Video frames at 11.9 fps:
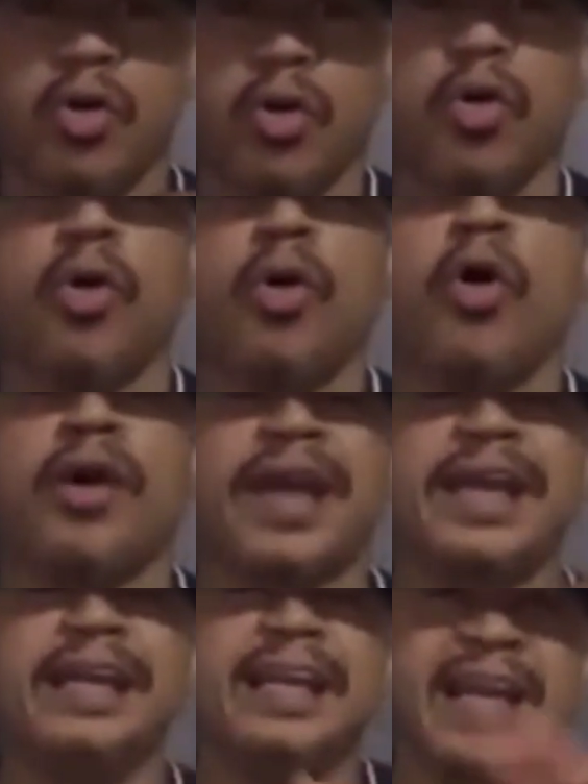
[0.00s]
Okay, he
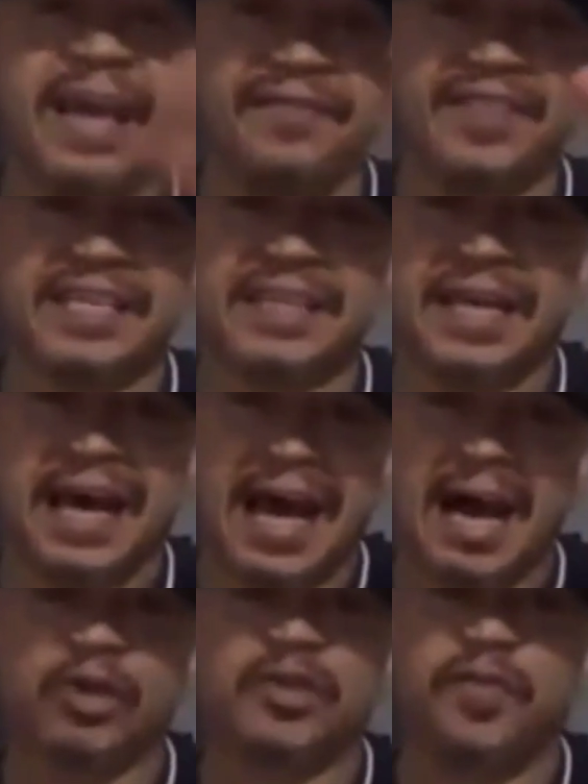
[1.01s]
left the
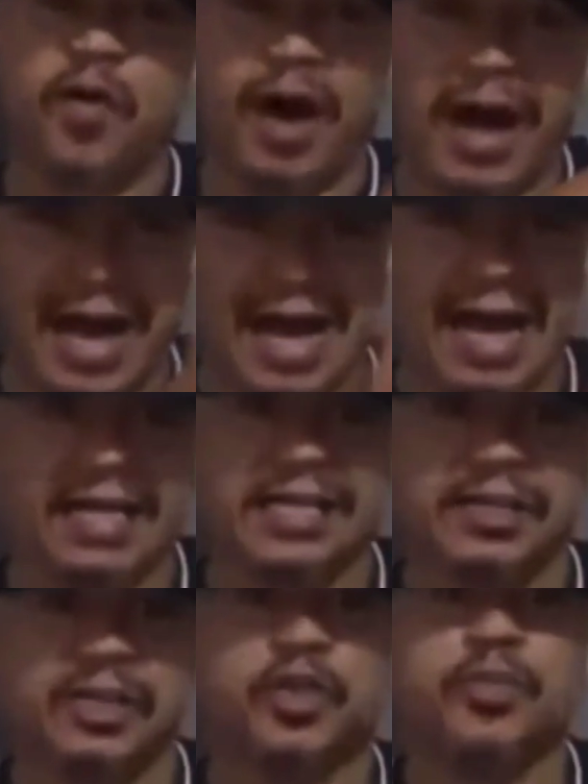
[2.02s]
house for her
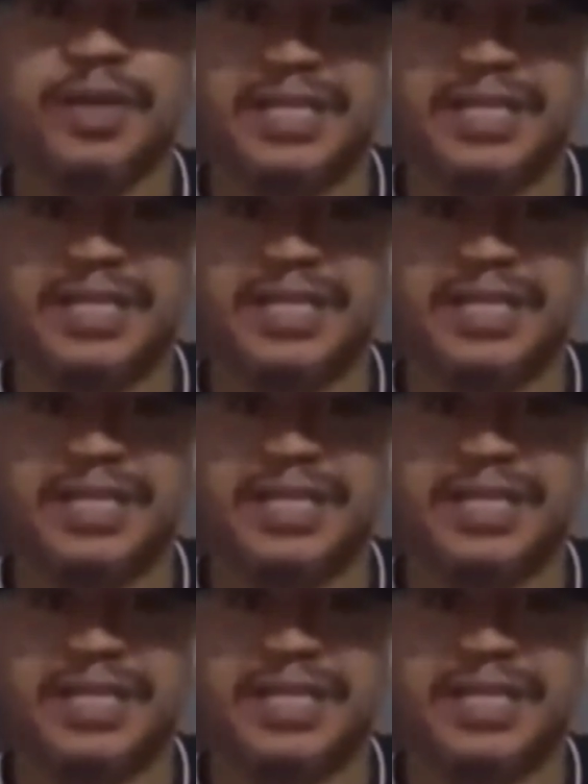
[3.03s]
to be